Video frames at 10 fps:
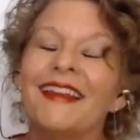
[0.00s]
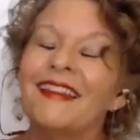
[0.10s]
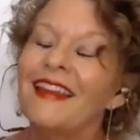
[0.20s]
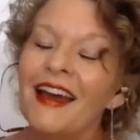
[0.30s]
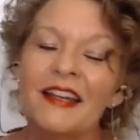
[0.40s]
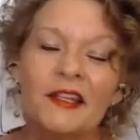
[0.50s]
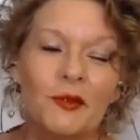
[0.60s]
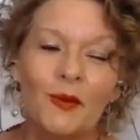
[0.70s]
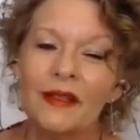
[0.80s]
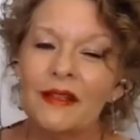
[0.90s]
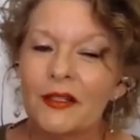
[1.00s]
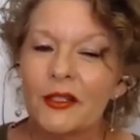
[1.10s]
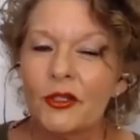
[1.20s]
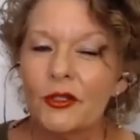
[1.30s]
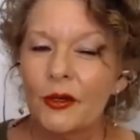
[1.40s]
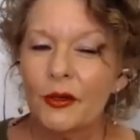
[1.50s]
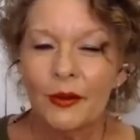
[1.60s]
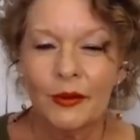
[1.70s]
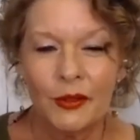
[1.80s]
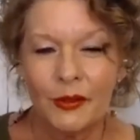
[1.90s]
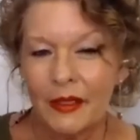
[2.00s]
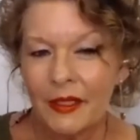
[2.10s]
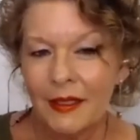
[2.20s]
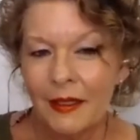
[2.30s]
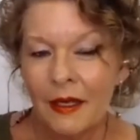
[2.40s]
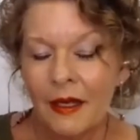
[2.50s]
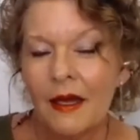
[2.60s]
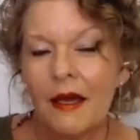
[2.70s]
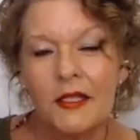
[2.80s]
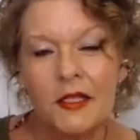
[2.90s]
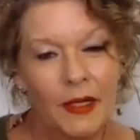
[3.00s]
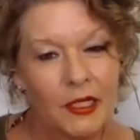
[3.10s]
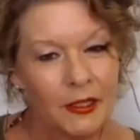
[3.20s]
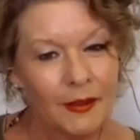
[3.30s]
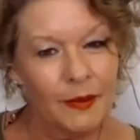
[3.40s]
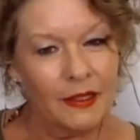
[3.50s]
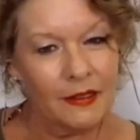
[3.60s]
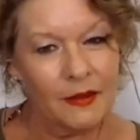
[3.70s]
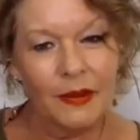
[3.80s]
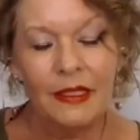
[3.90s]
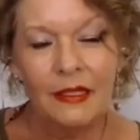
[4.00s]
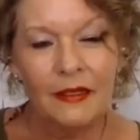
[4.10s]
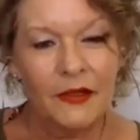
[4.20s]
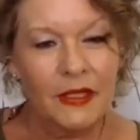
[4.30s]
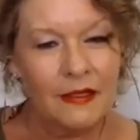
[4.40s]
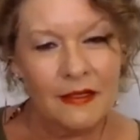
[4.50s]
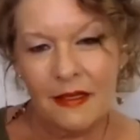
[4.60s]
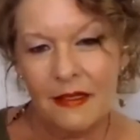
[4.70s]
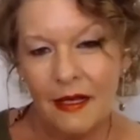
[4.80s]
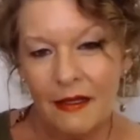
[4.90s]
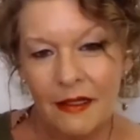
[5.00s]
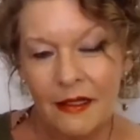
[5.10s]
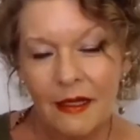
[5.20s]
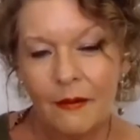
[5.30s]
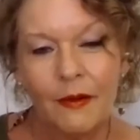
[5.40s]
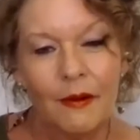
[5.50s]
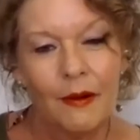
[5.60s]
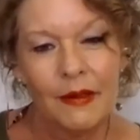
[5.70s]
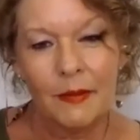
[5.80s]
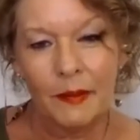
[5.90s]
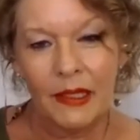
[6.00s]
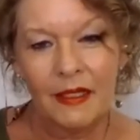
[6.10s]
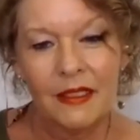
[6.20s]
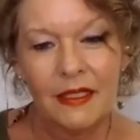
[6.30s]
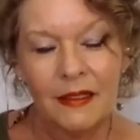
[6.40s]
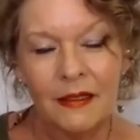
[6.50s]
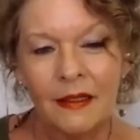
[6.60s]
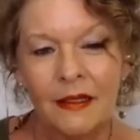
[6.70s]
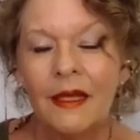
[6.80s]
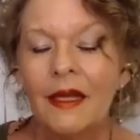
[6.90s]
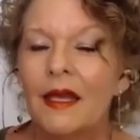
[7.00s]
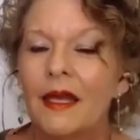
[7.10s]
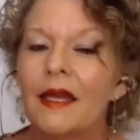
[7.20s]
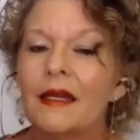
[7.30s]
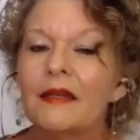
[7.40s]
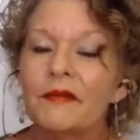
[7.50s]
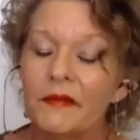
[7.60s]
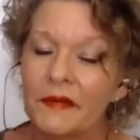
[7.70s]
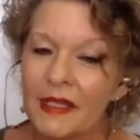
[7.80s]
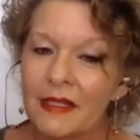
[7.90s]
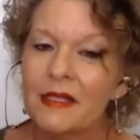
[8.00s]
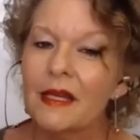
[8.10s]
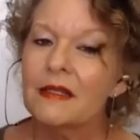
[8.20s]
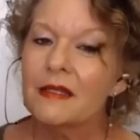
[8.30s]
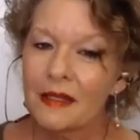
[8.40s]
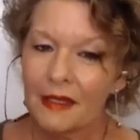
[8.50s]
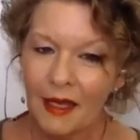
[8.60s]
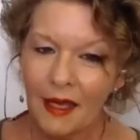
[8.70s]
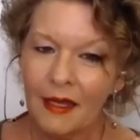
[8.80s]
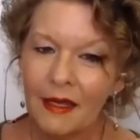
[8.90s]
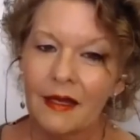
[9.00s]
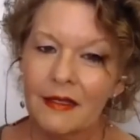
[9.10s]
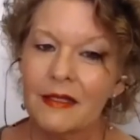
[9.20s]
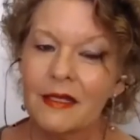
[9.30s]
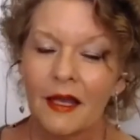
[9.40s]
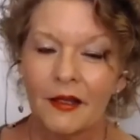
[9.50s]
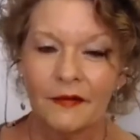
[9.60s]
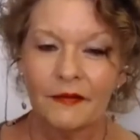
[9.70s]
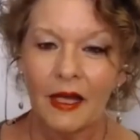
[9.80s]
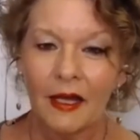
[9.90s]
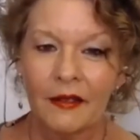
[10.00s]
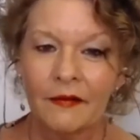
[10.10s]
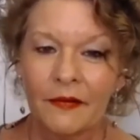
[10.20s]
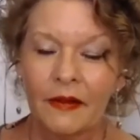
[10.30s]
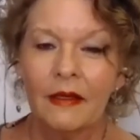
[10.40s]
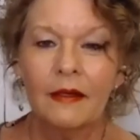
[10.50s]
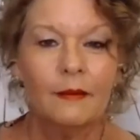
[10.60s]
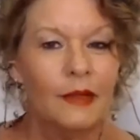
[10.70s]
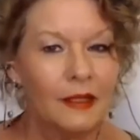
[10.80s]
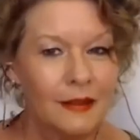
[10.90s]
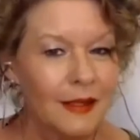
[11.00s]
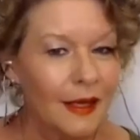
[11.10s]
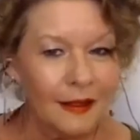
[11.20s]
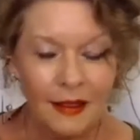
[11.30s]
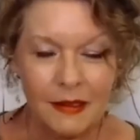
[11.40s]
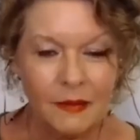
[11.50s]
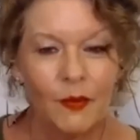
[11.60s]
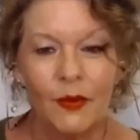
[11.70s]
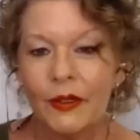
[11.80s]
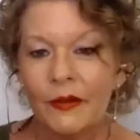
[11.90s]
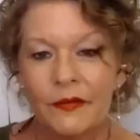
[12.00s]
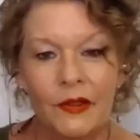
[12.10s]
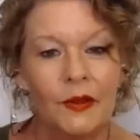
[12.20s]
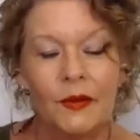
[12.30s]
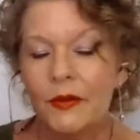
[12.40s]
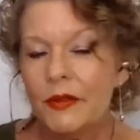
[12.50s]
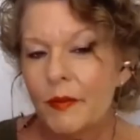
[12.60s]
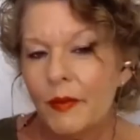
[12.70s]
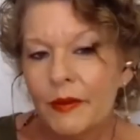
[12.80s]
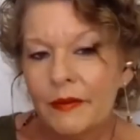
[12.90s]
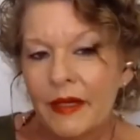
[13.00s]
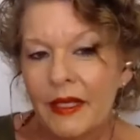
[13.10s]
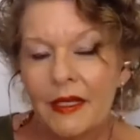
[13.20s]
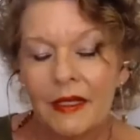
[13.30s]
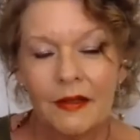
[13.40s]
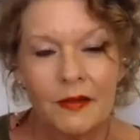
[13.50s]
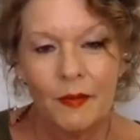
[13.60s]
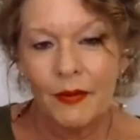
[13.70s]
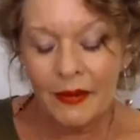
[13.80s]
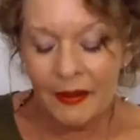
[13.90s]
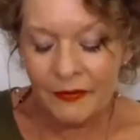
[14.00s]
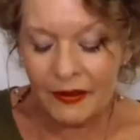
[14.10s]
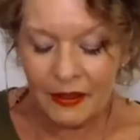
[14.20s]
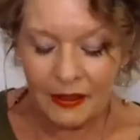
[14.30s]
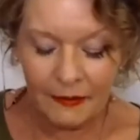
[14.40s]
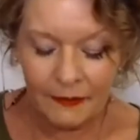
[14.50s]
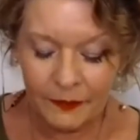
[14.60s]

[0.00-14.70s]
That is one that's so tricky, especially because we live in this society that we're always plugged in, and it feeds us the chaos side of life because that gets more views, more ratings, more everything.